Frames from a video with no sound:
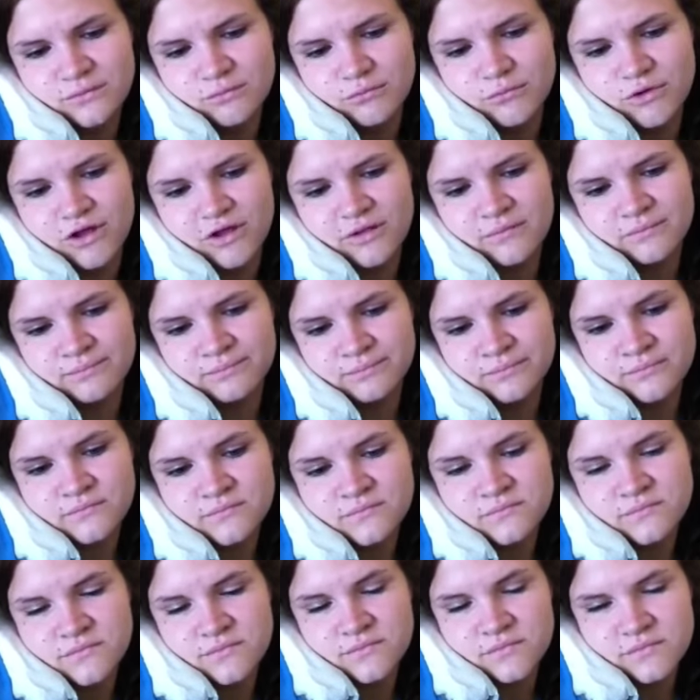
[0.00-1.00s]
well,
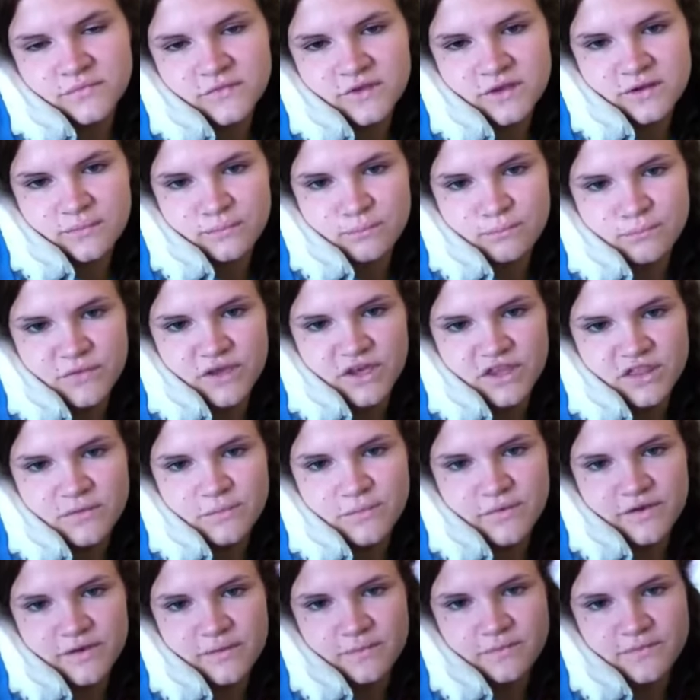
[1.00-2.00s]
me and the
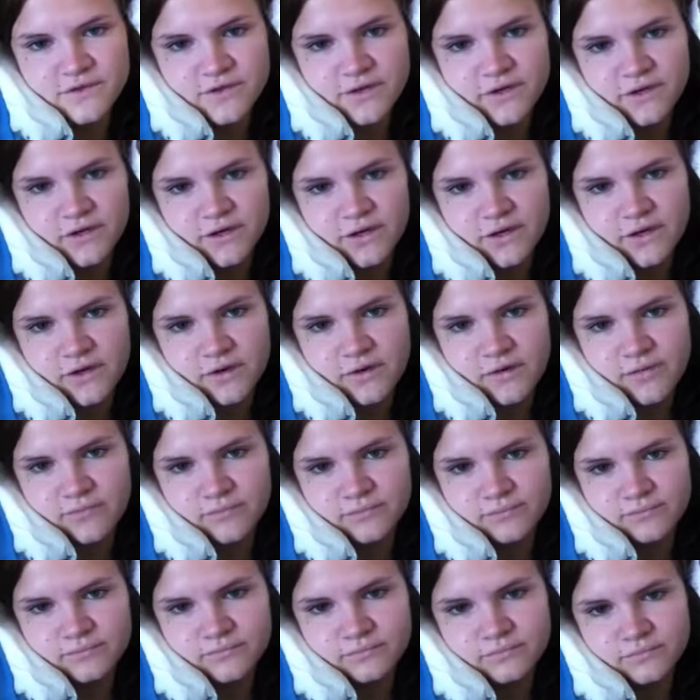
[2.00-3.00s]
Beebs are gonna go
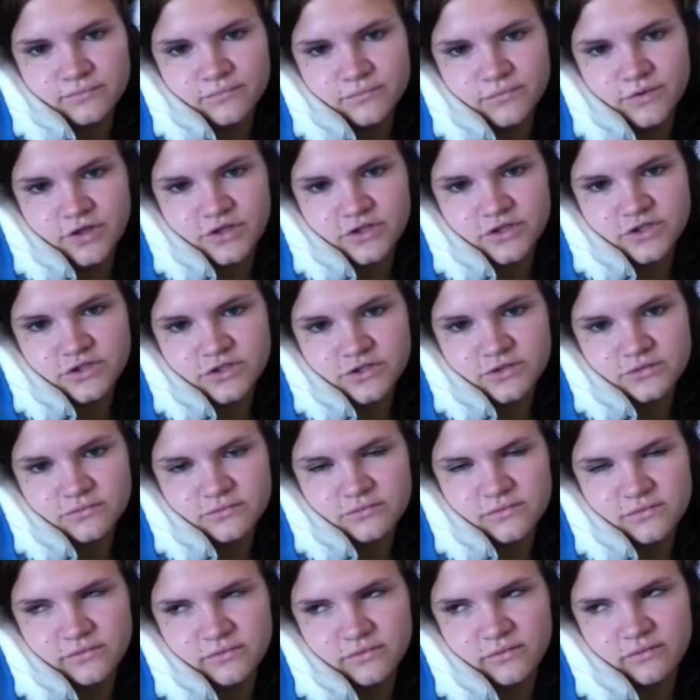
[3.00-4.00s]
watch
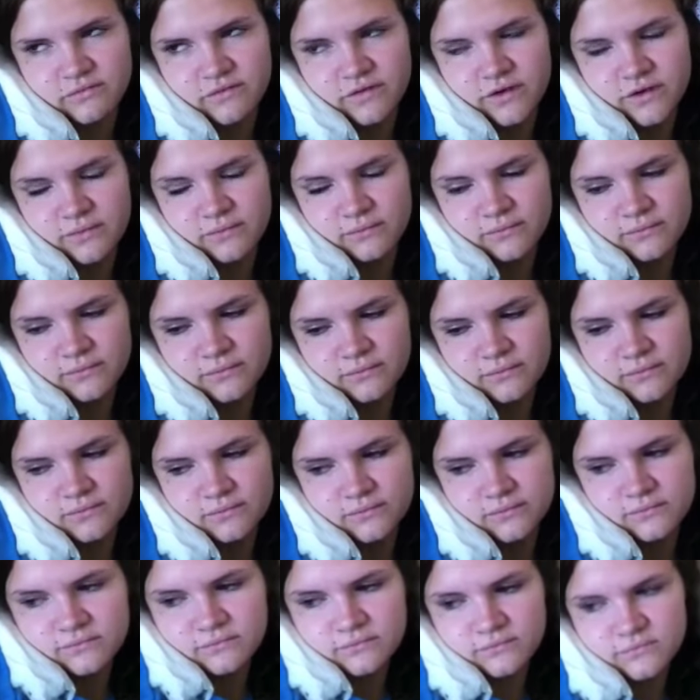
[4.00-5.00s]
a movie.
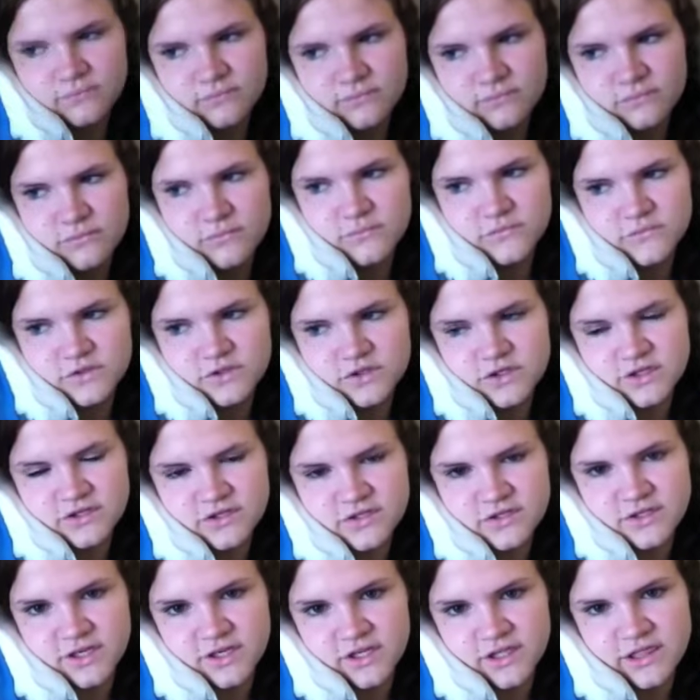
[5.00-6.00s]

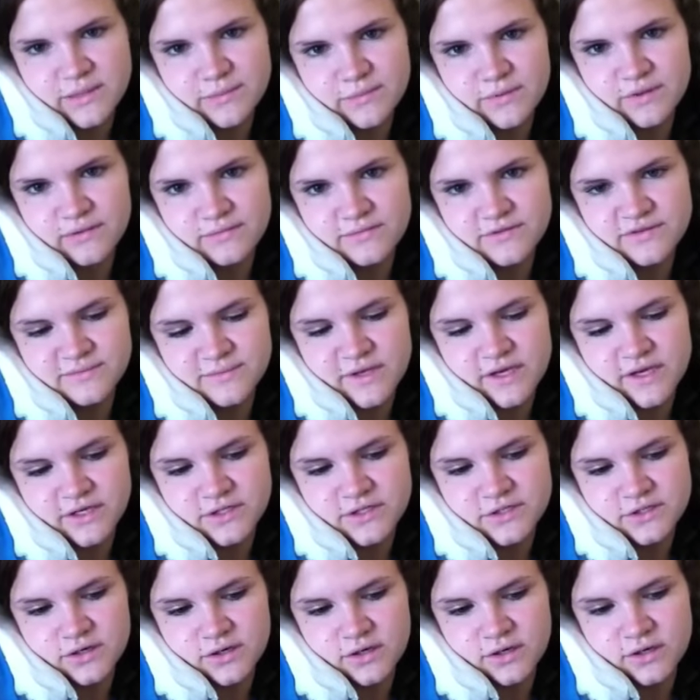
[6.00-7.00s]
Just kidding. the beads with my
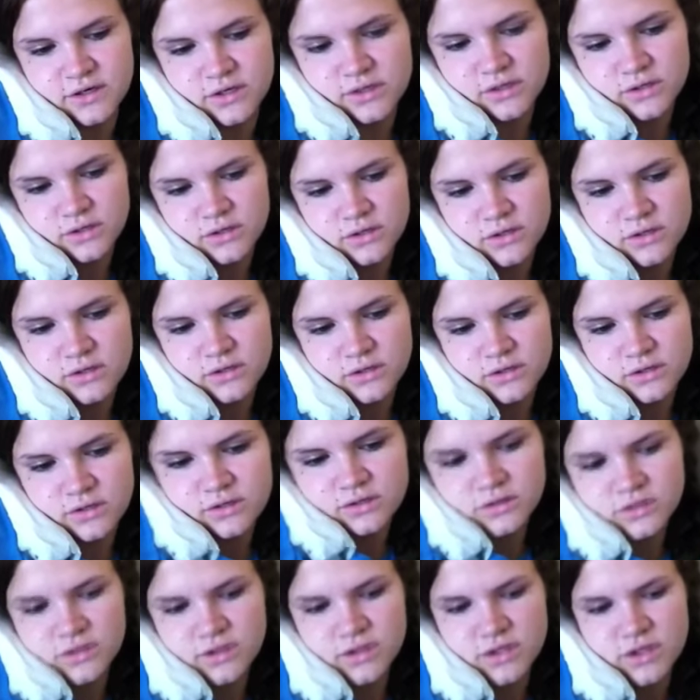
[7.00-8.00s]
guitar.
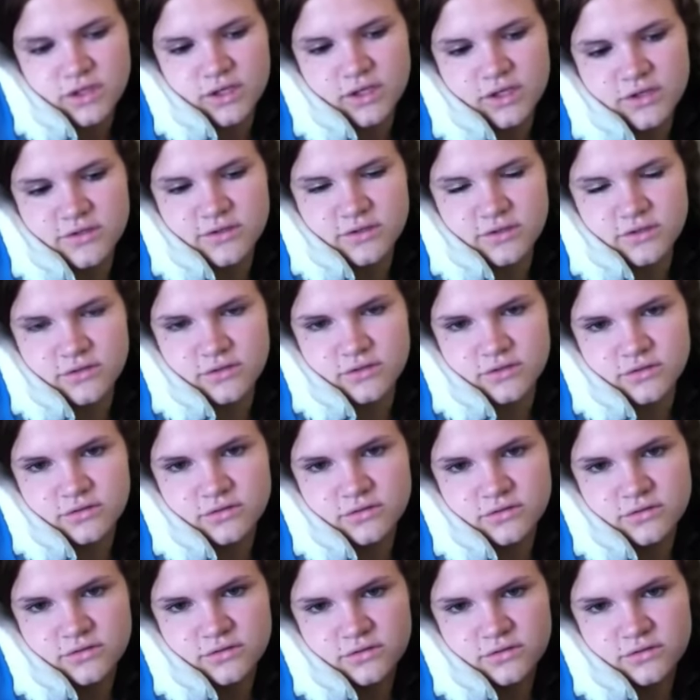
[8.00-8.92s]
I guess I'll just